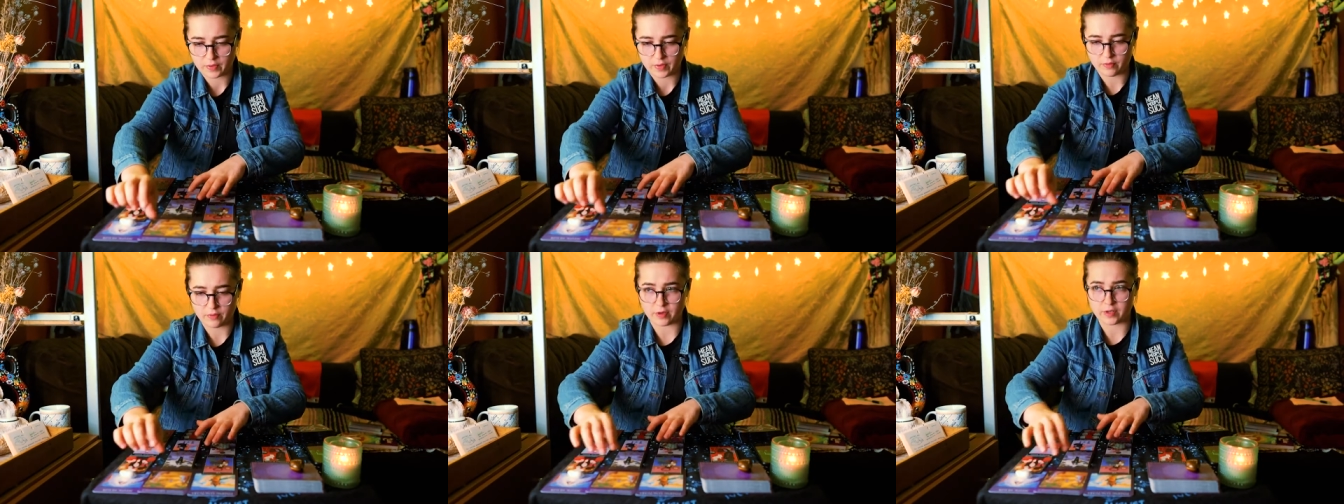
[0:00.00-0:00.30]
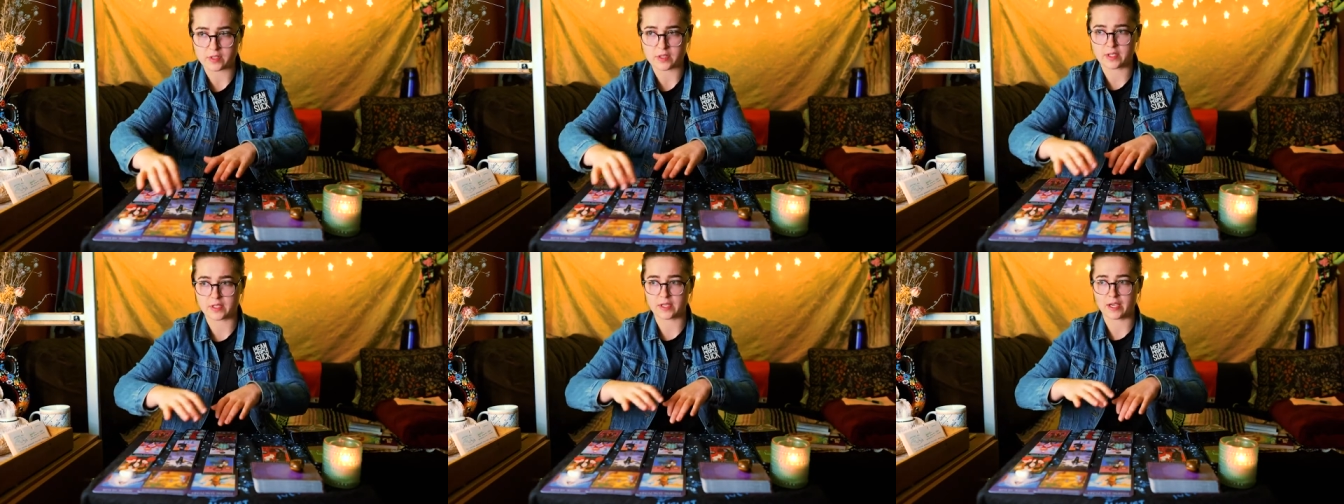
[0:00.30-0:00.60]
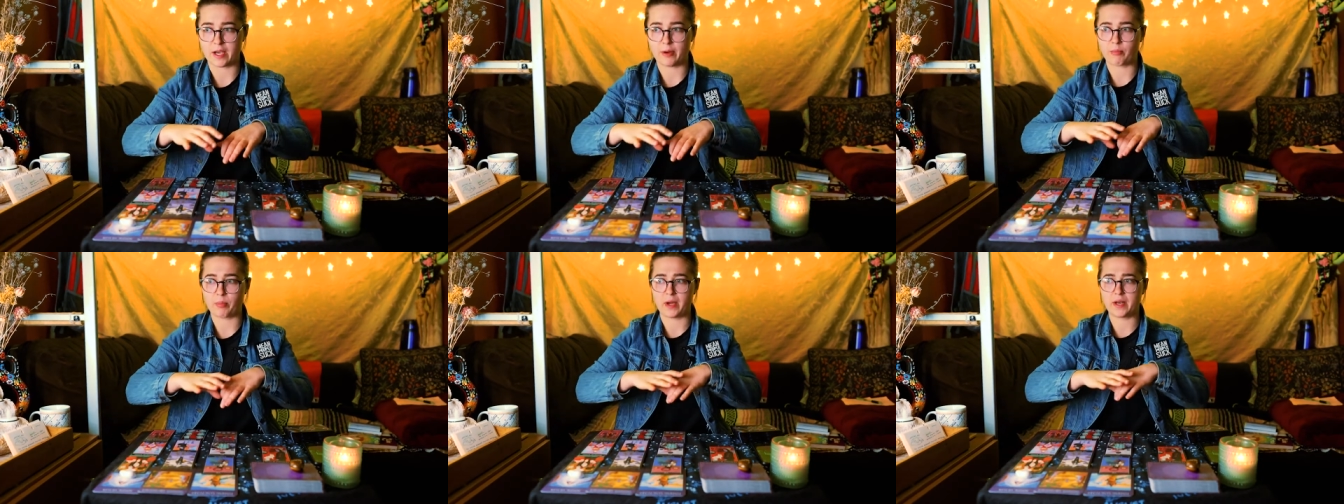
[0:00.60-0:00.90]
Versus
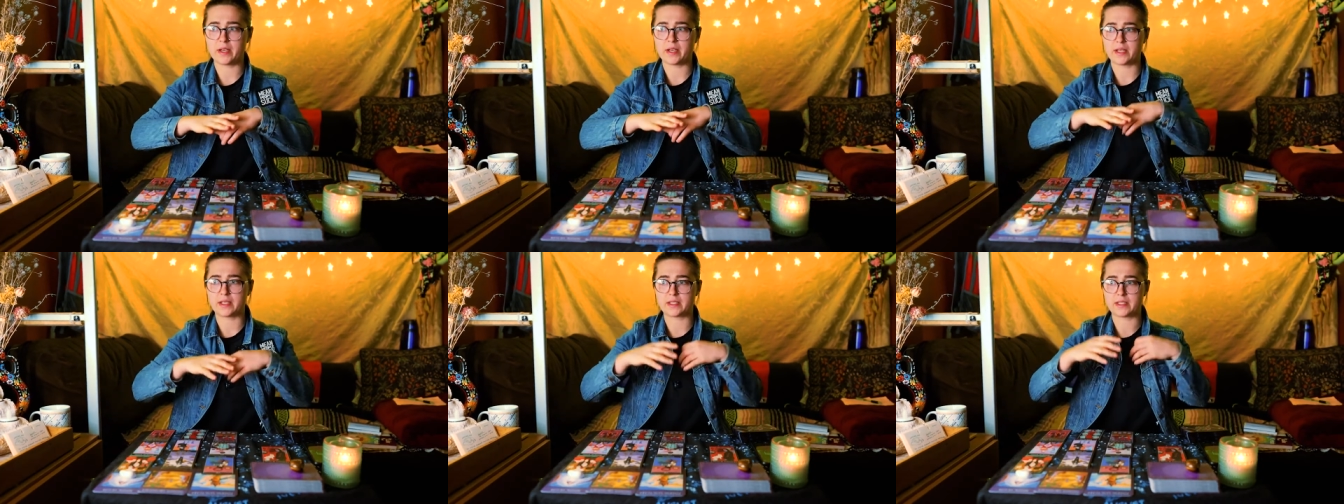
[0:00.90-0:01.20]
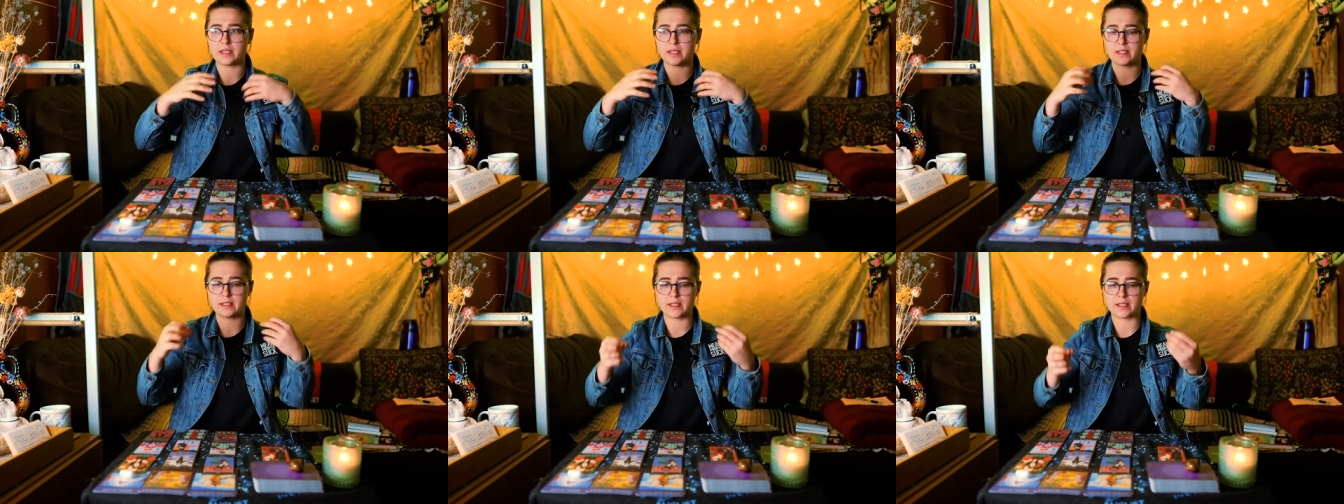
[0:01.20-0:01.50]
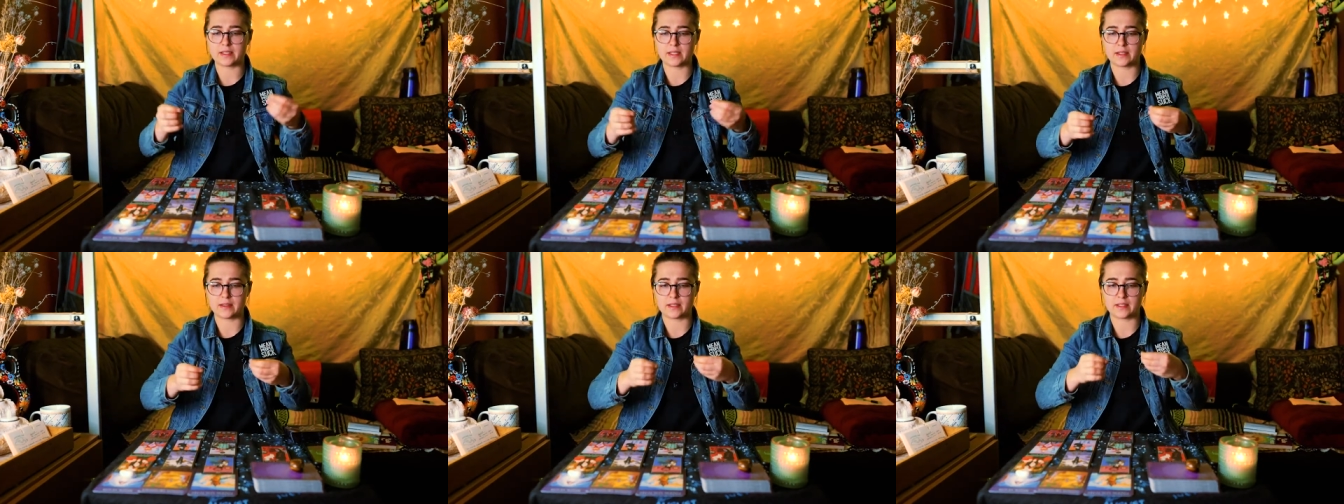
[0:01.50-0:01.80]
abundance
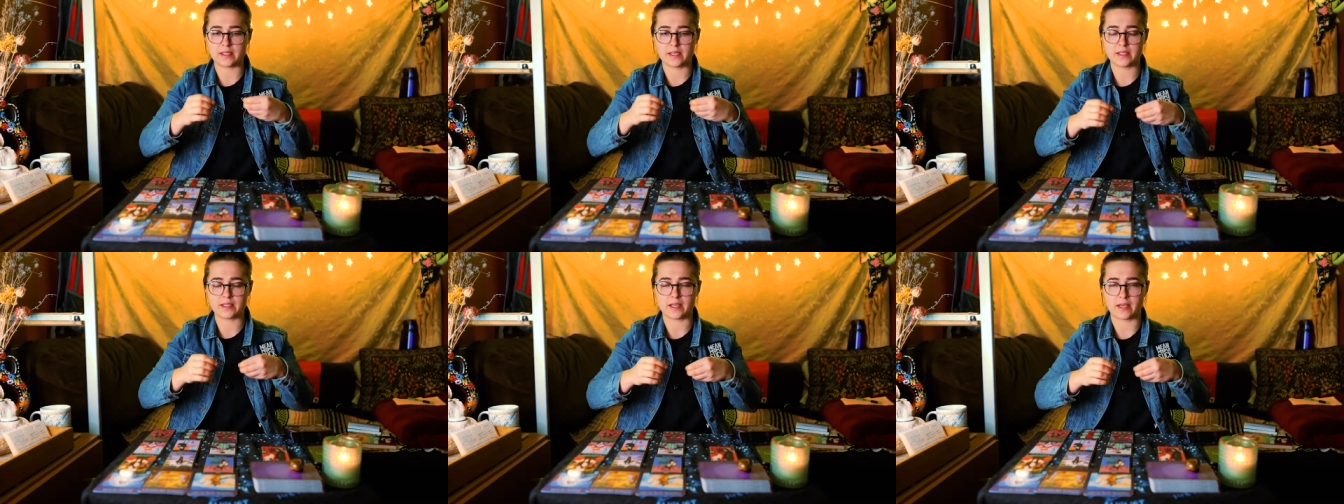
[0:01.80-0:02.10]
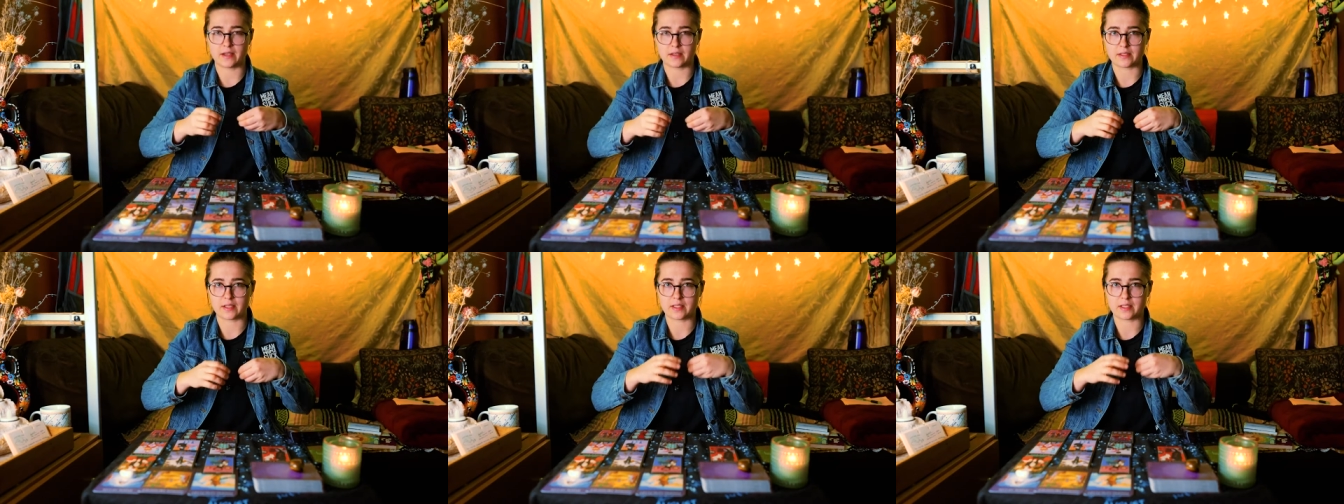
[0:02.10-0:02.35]
isn't in the details.